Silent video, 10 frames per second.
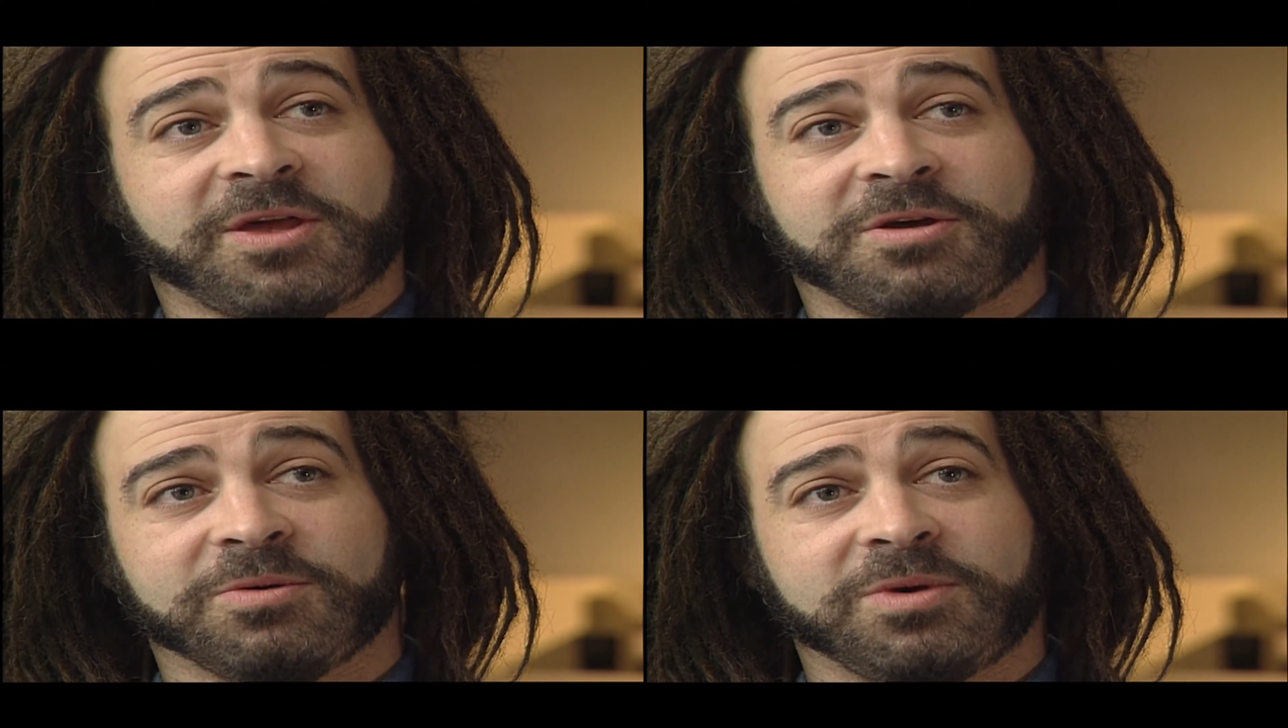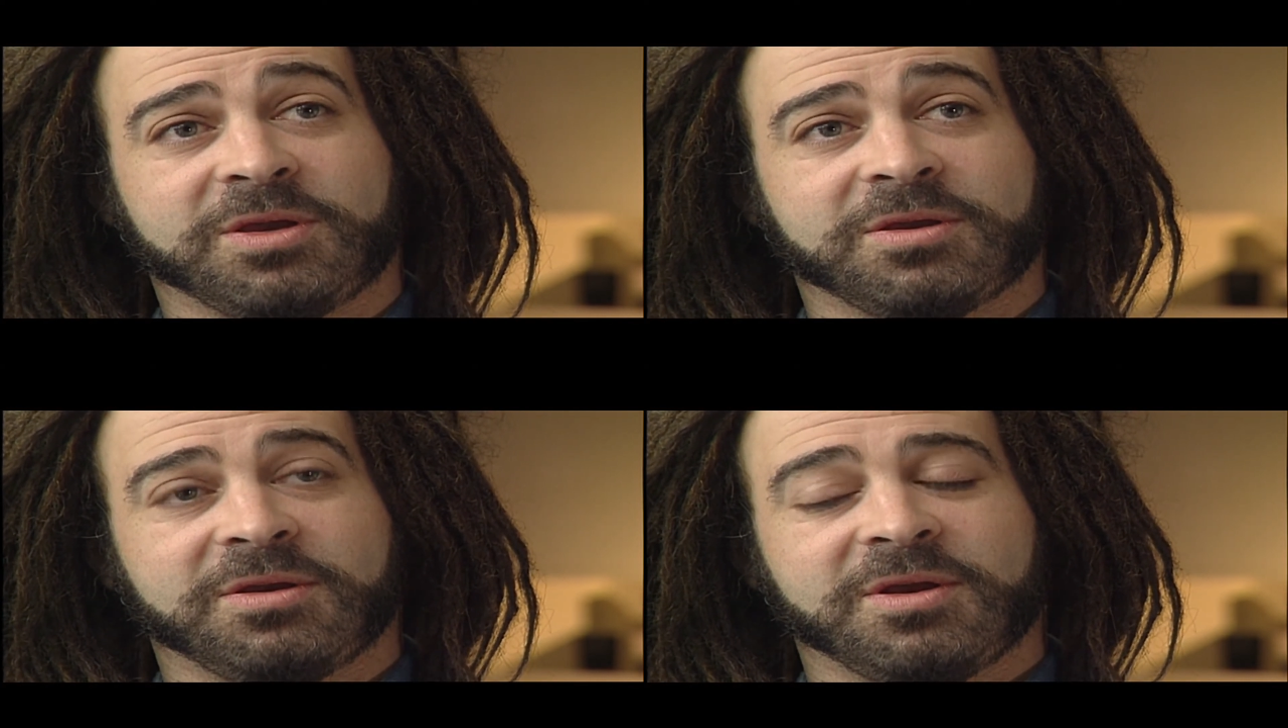that whole
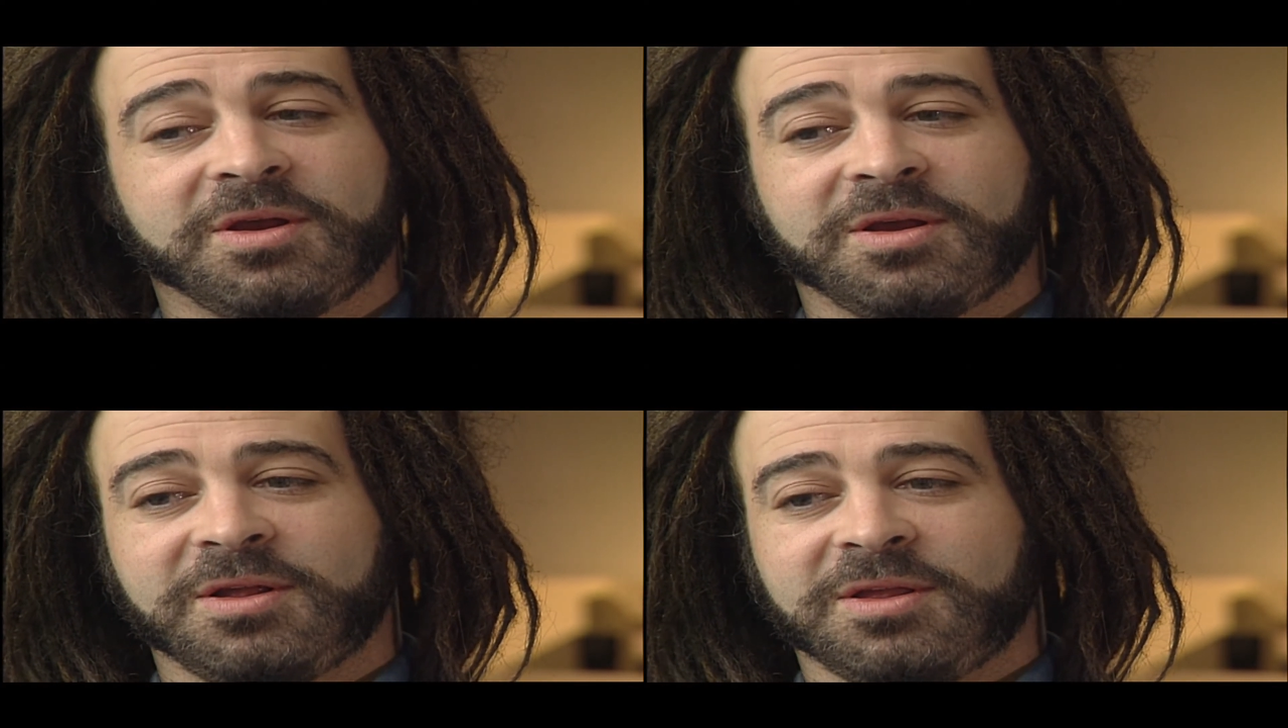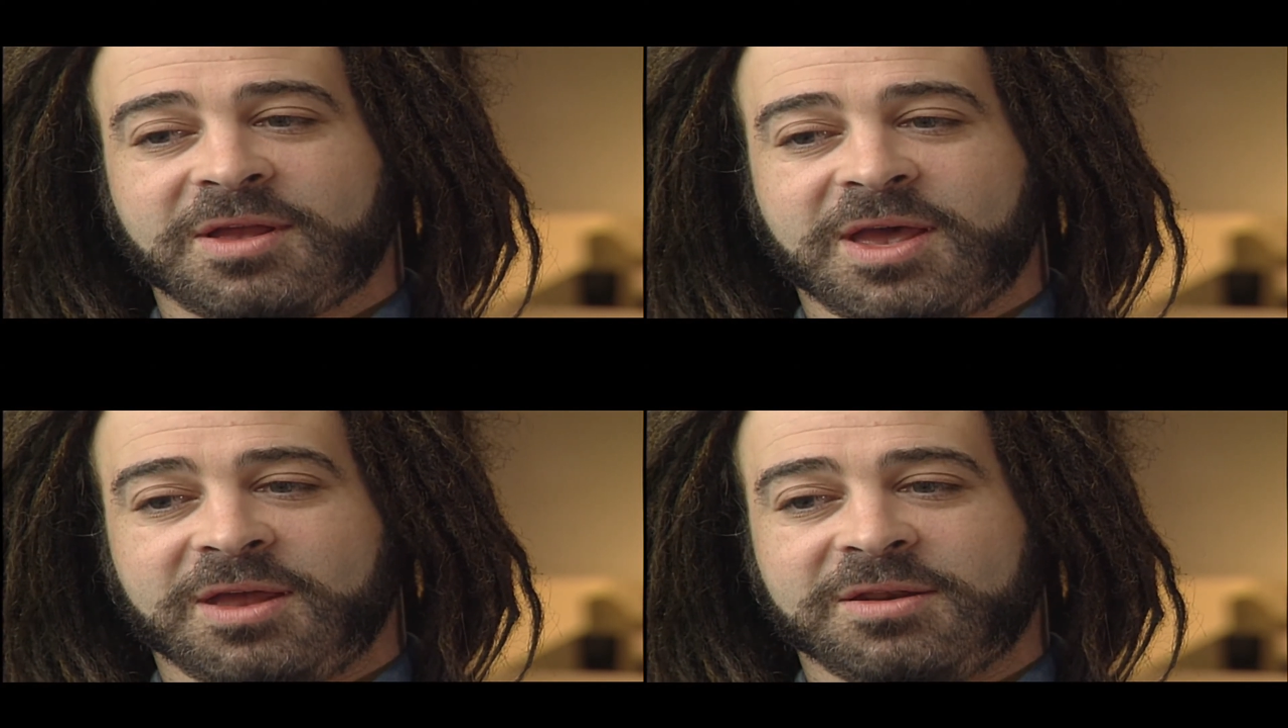week.
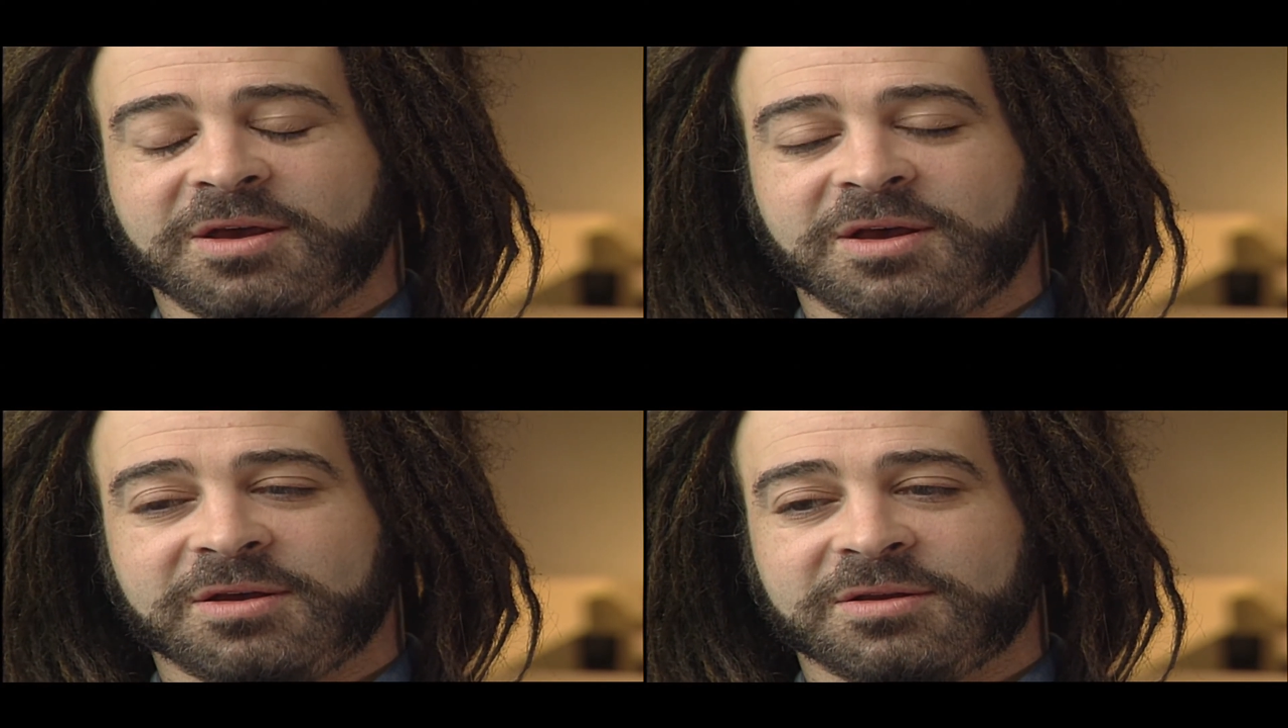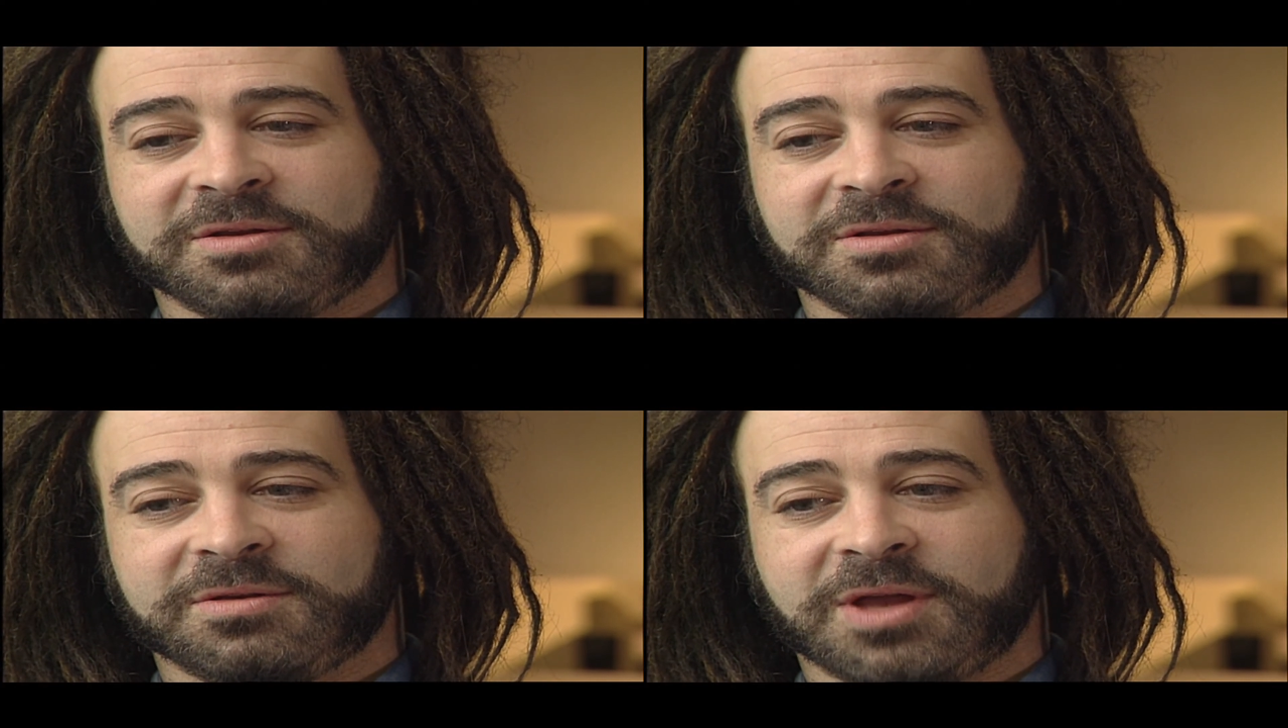And I
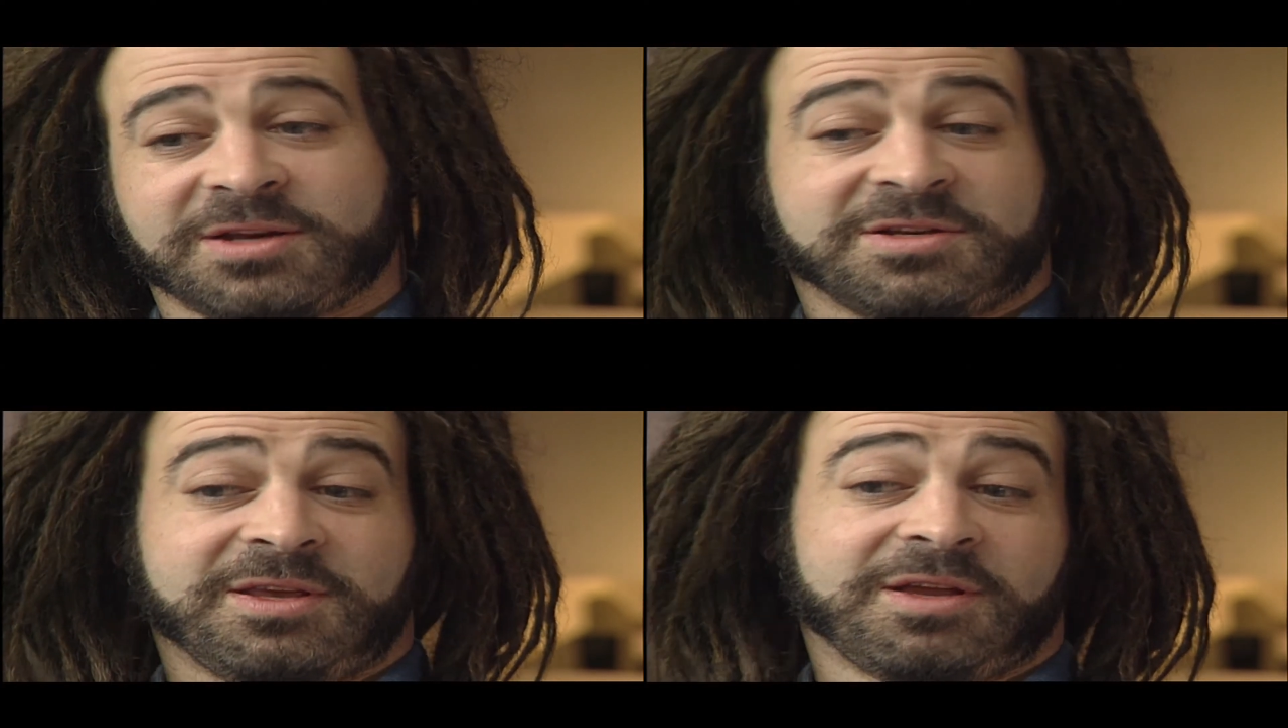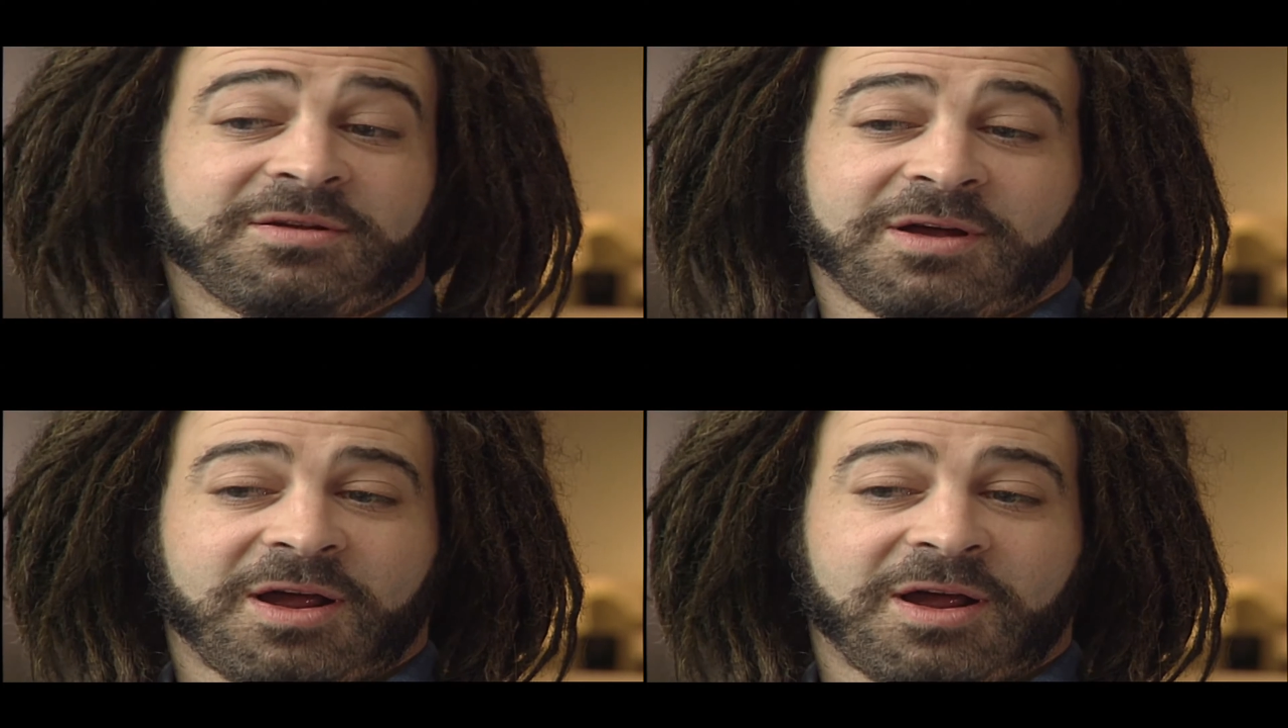actually think